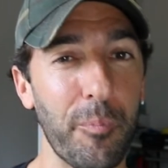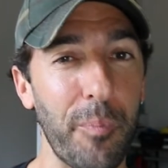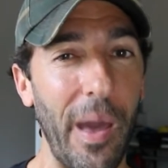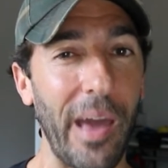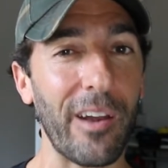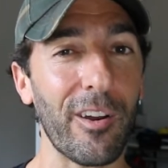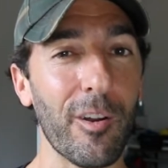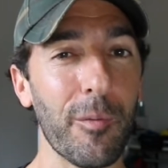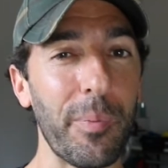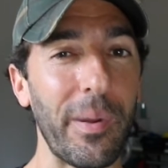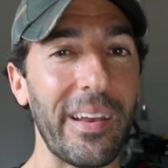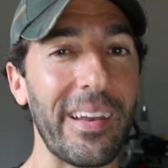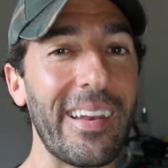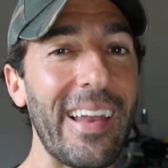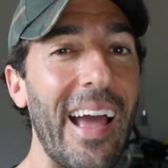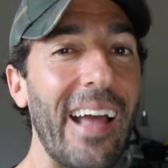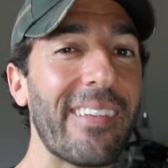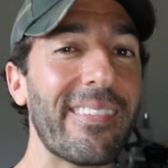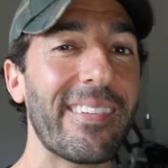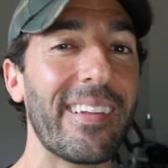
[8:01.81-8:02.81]
better, but
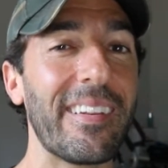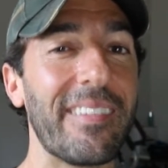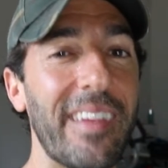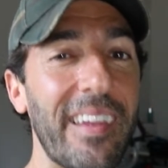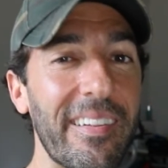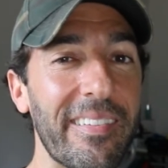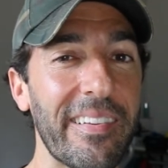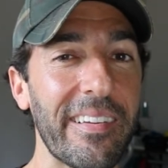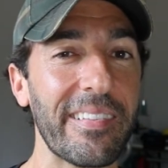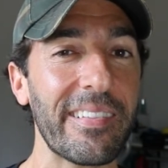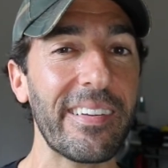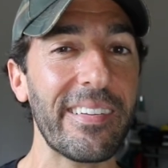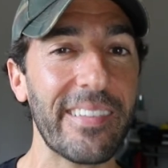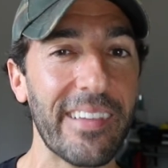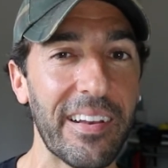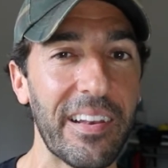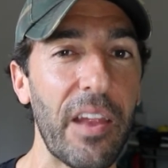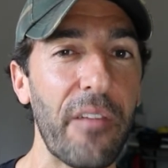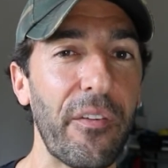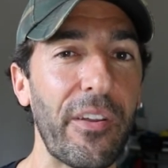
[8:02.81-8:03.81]
not statistically
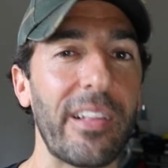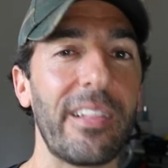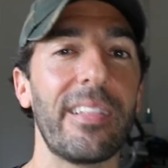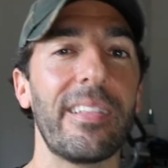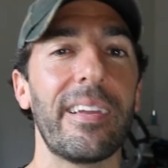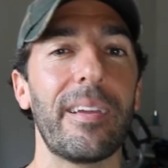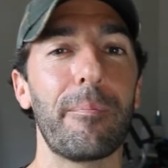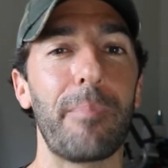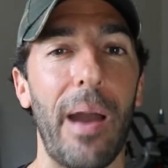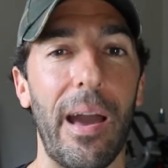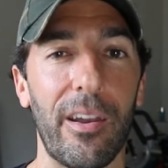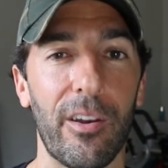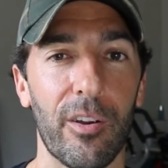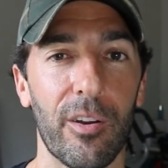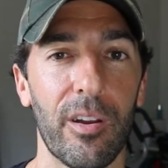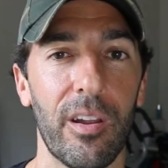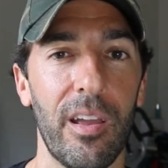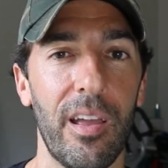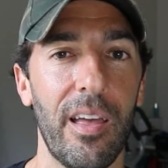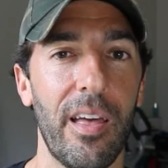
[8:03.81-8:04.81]
significantly
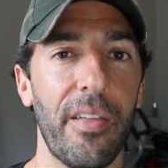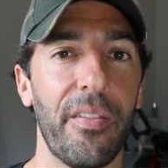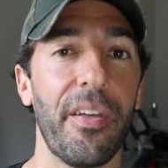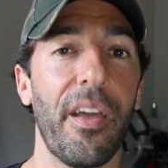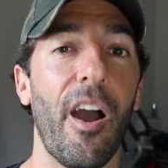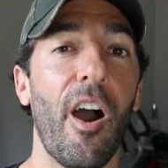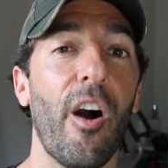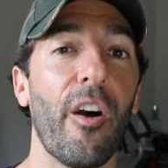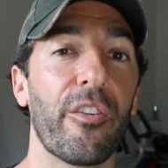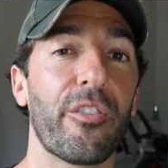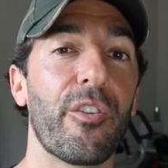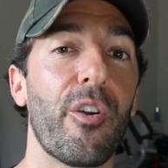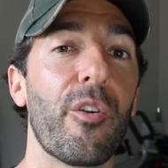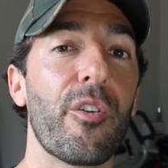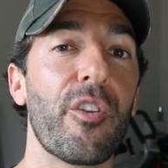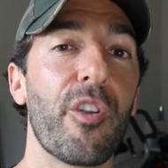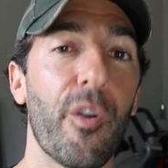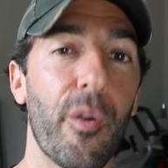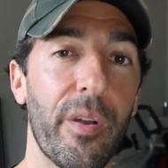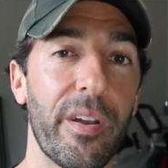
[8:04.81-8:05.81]
better. They also
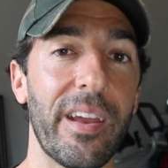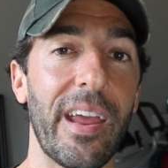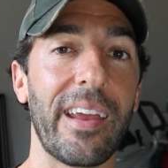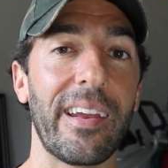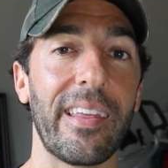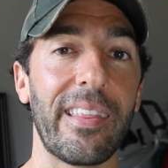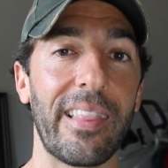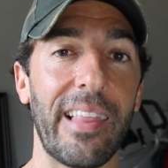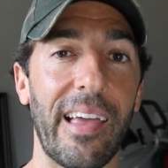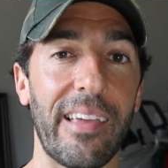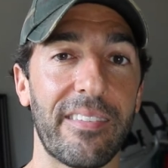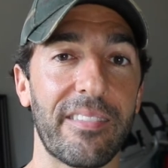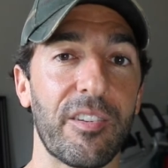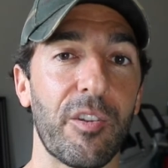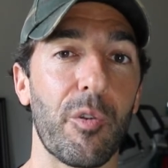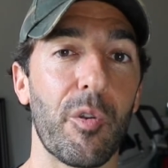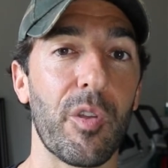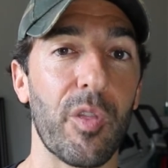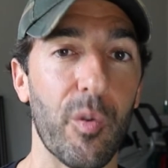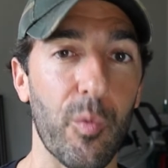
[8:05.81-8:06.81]
urinated less
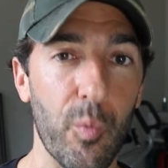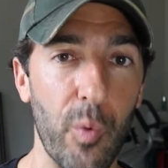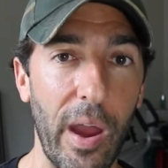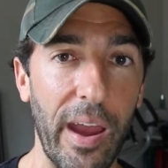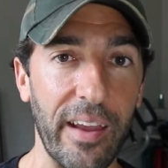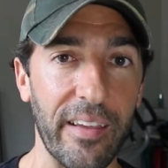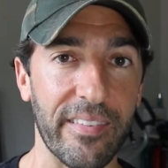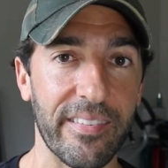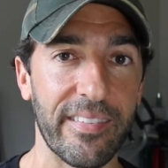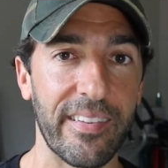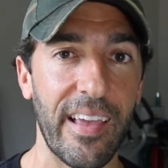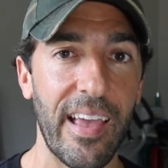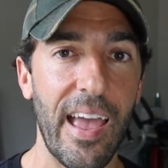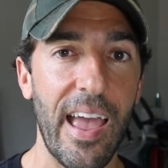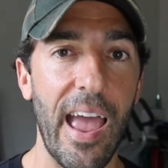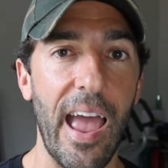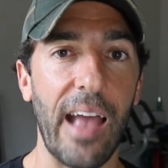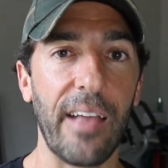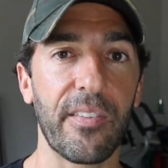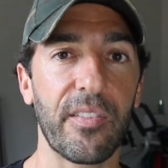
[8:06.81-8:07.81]
during the race.
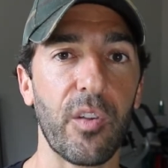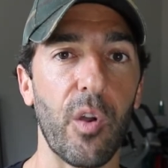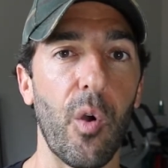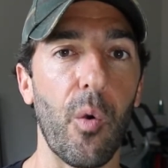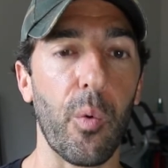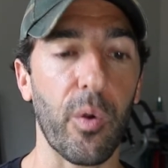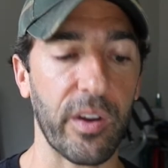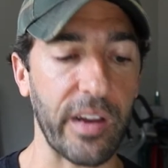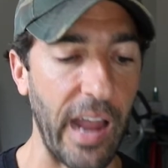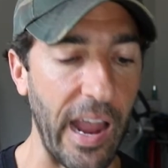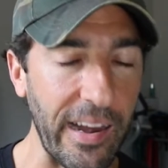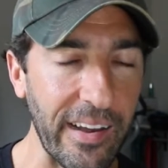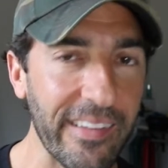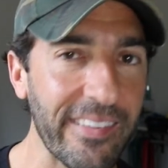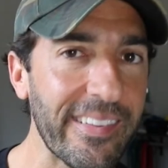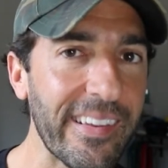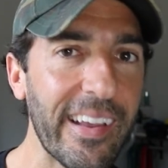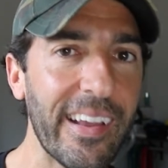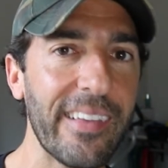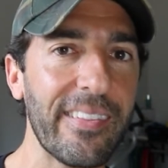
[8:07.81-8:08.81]
And so we're kind of
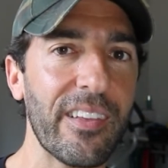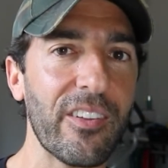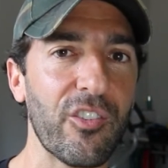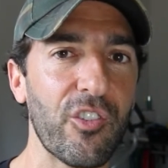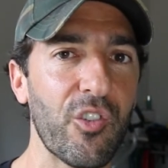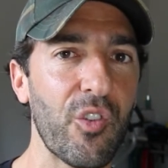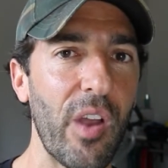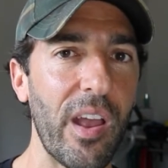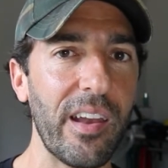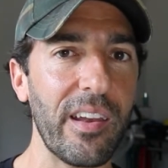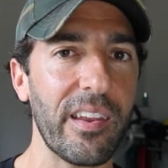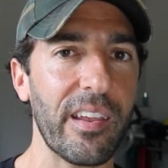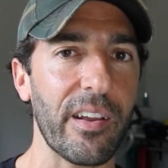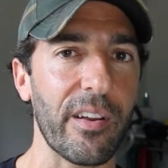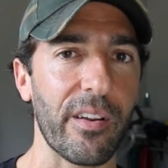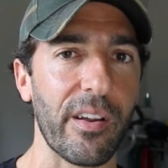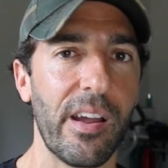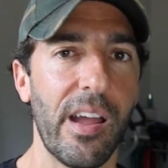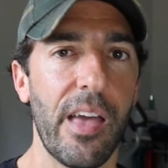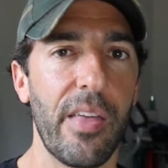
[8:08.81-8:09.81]
seeing this trend
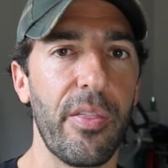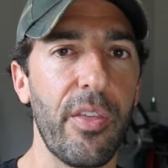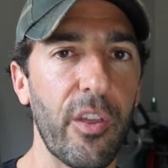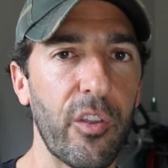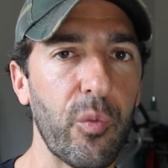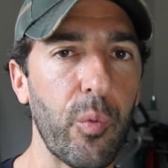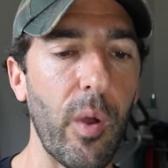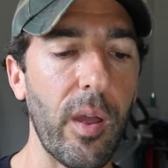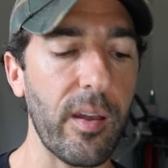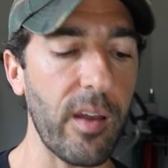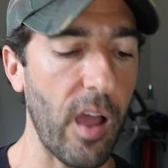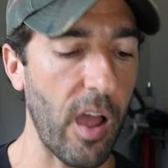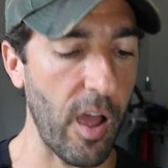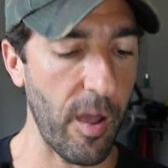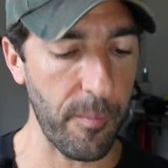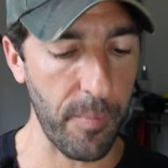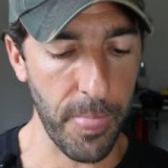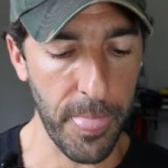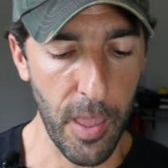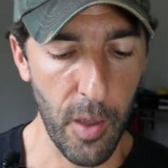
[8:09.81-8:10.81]
here. This one,
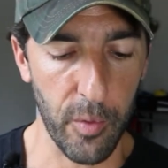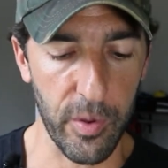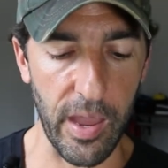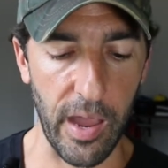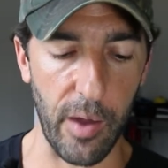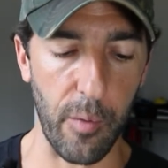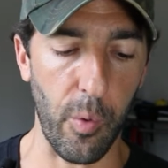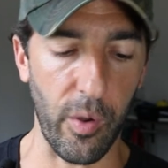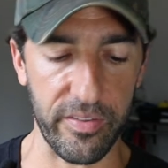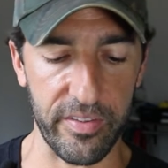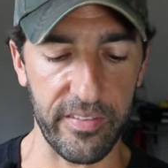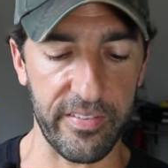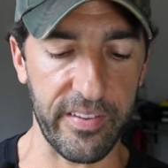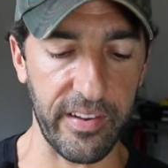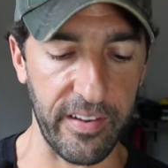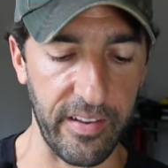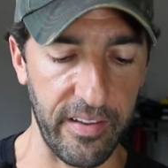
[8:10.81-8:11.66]
it wasn't